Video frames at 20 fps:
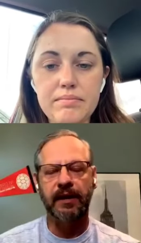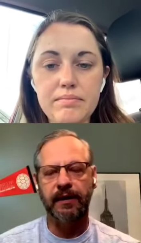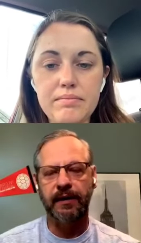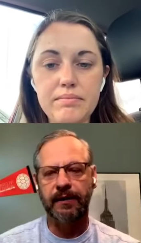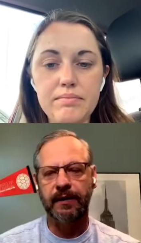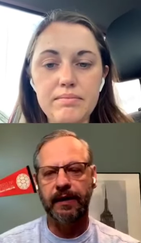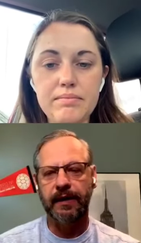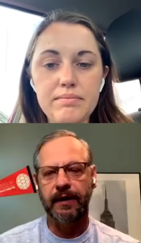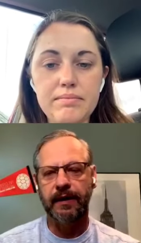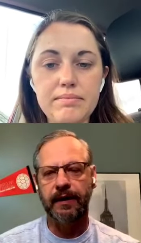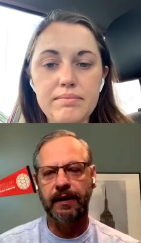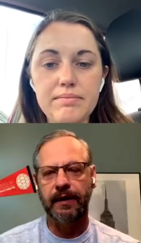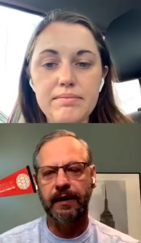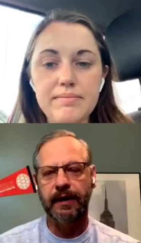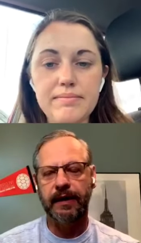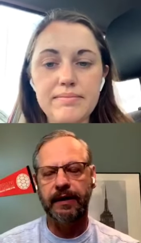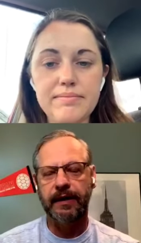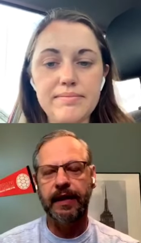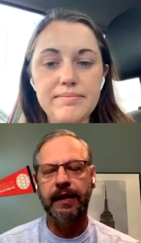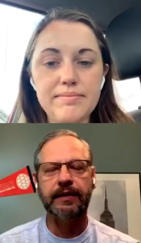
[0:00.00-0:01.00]
Speaker 1: Uh,
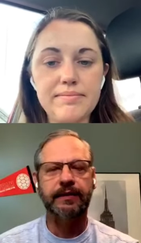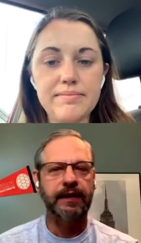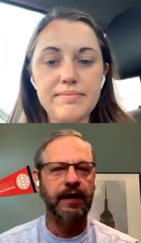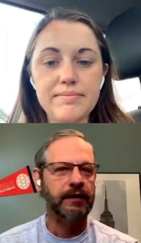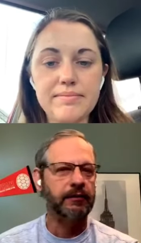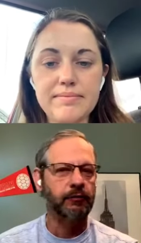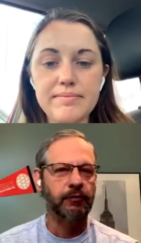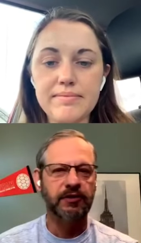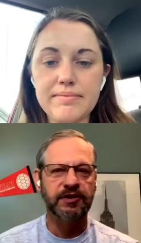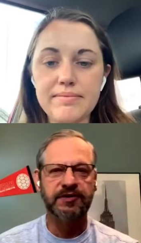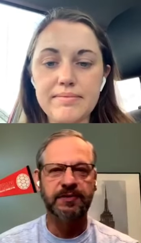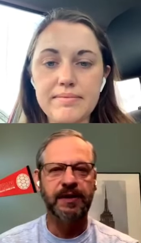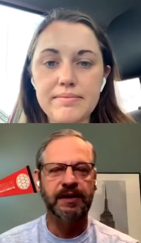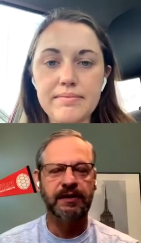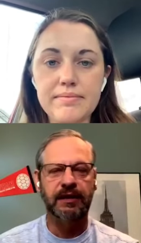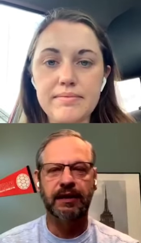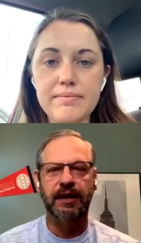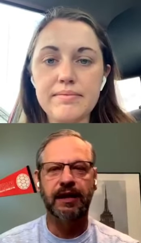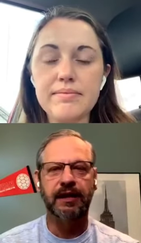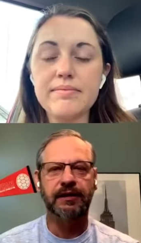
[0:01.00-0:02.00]
and, and, then we'll spend a
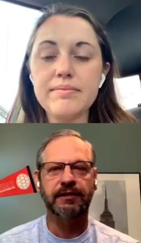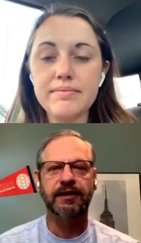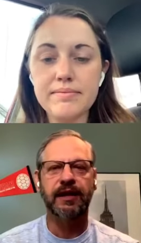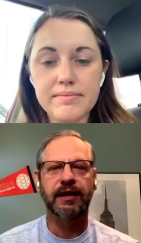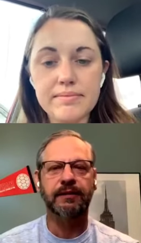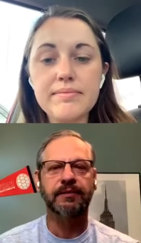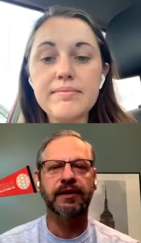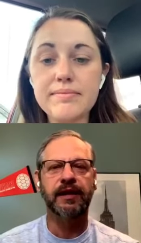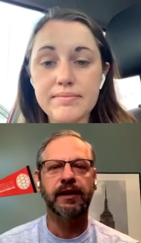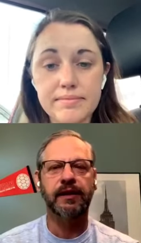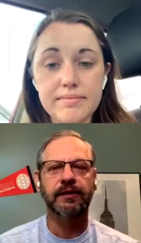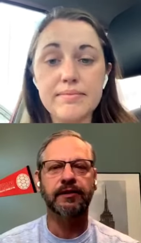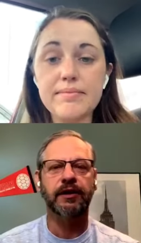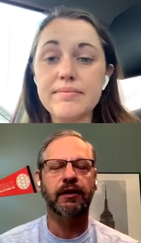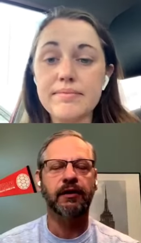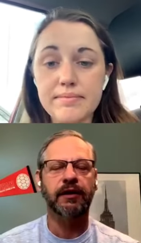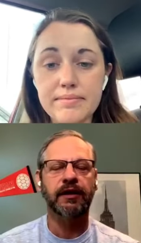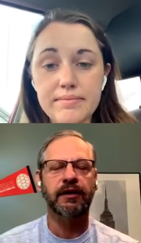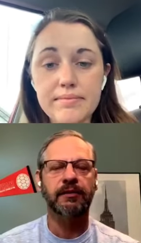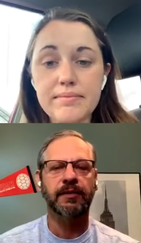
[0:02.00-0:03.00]
lot of time today
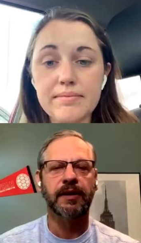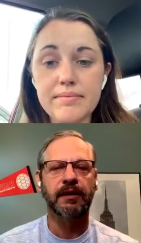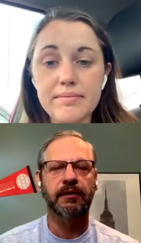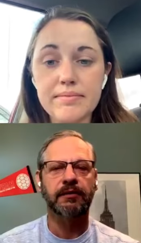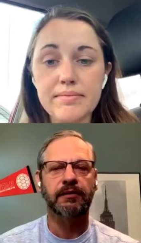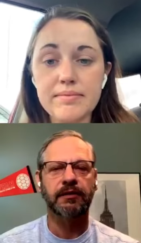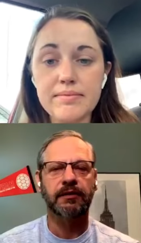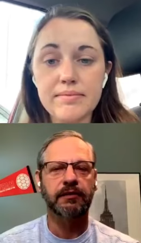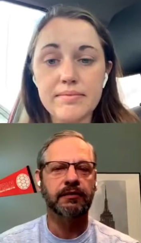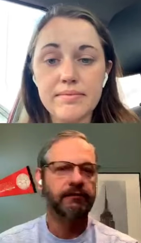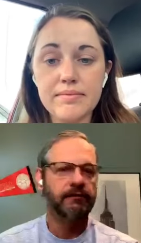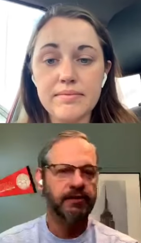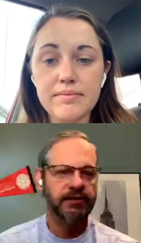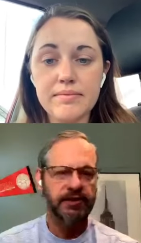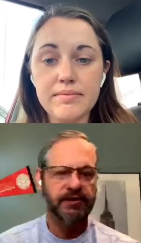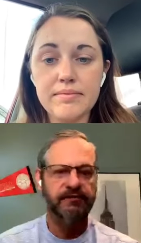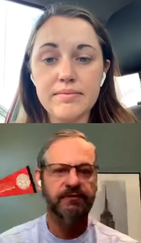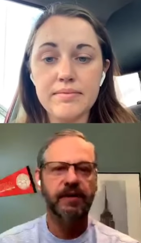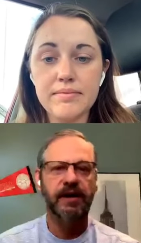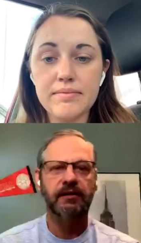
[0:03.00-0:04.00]
talking about the University of
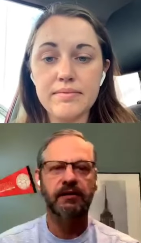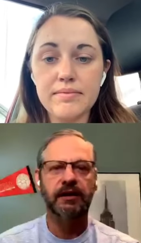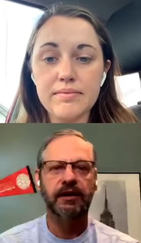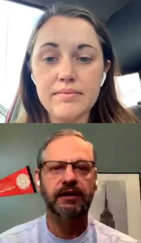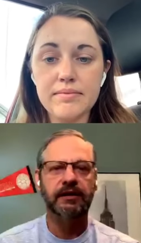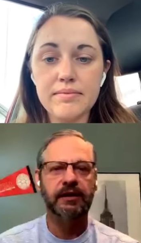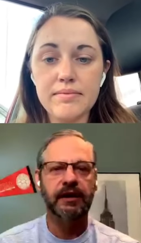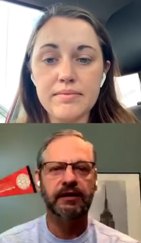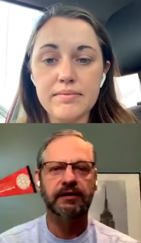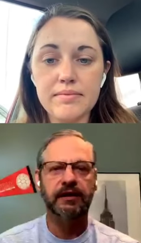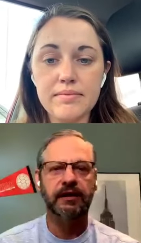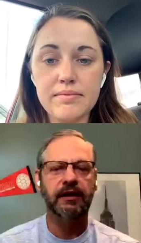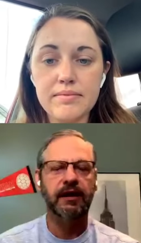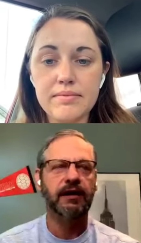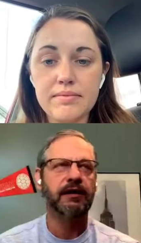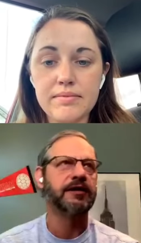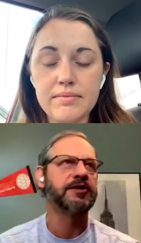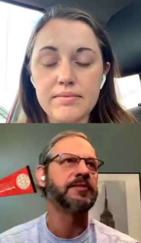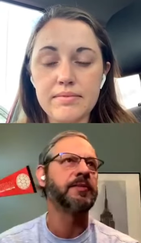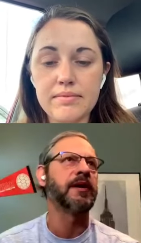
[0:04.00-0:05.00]
Maryland and the
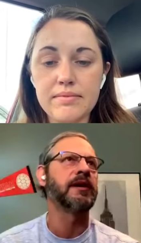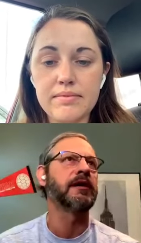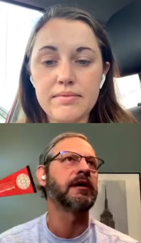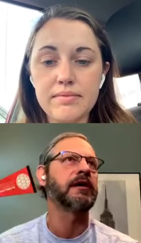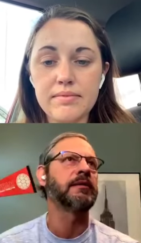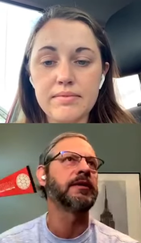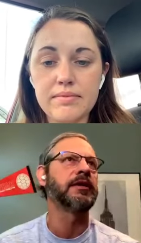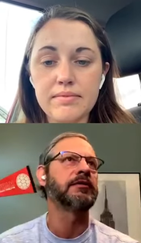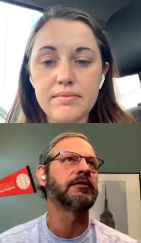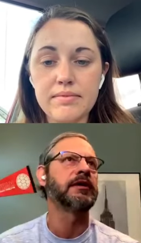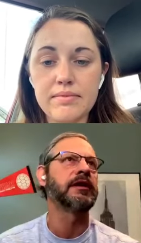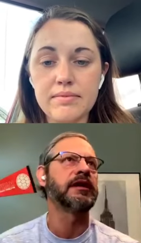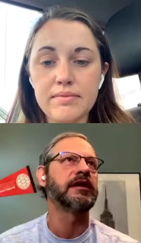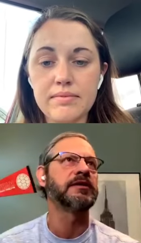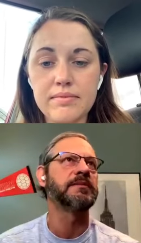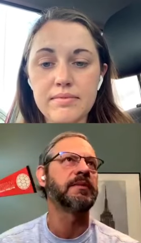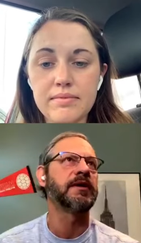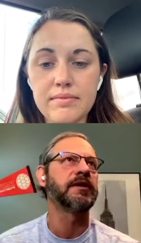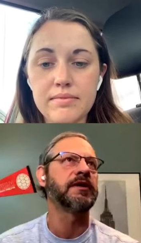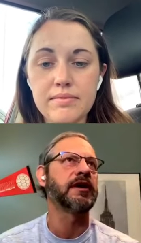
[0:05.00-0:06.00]
College Park community in
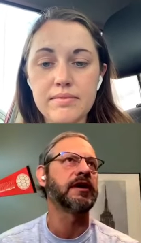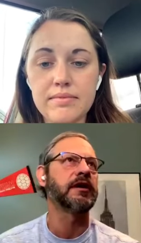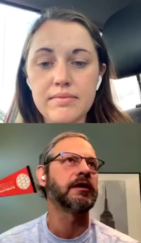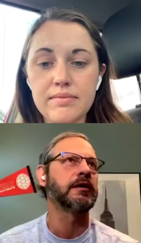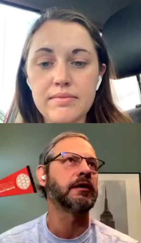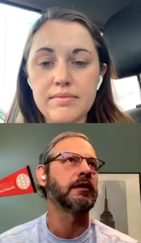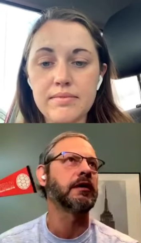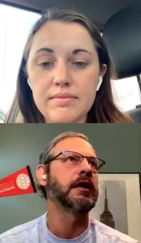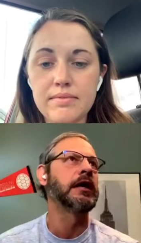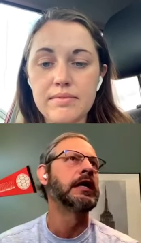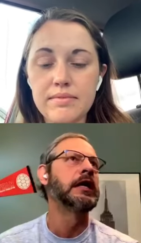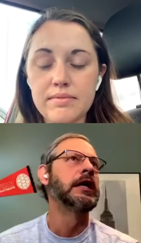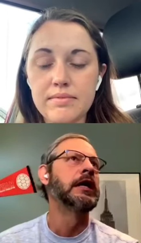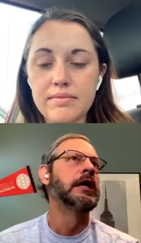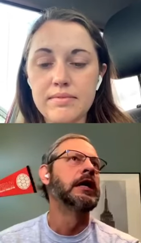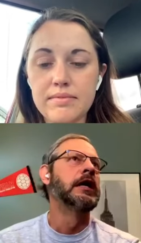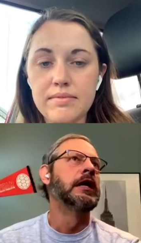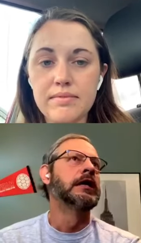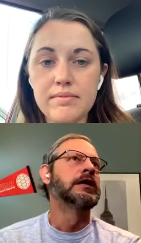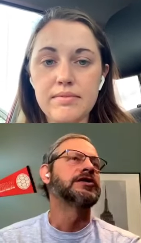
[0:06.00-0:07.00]
particular.
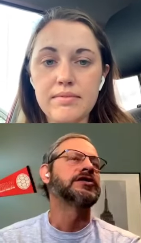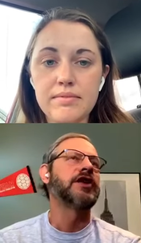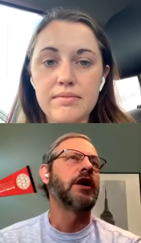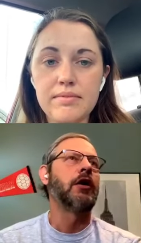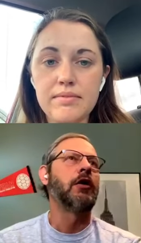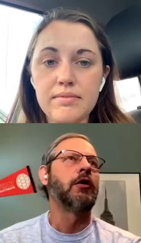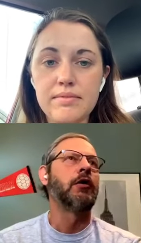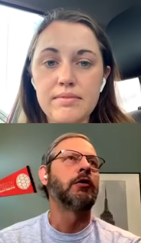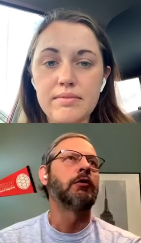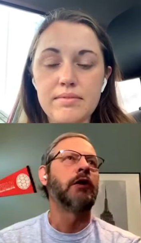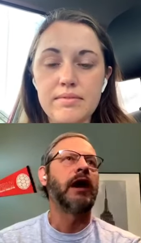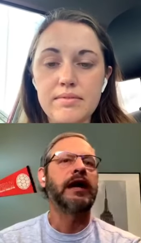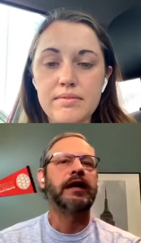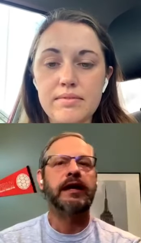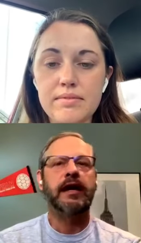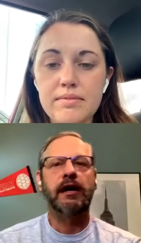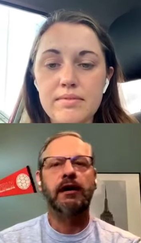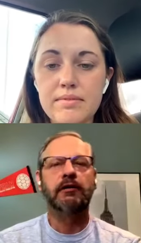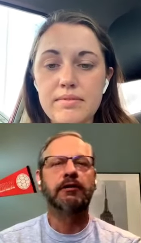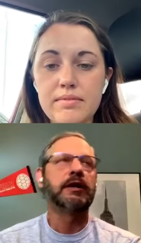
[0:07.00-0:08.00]
So right
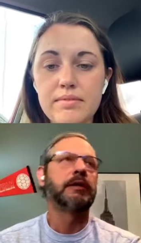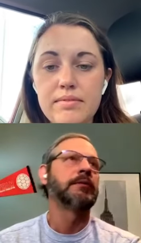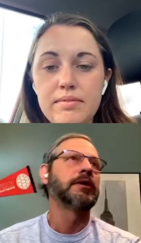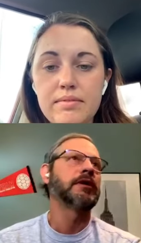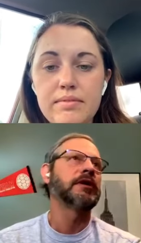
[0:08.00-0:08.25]
now, and I'm looking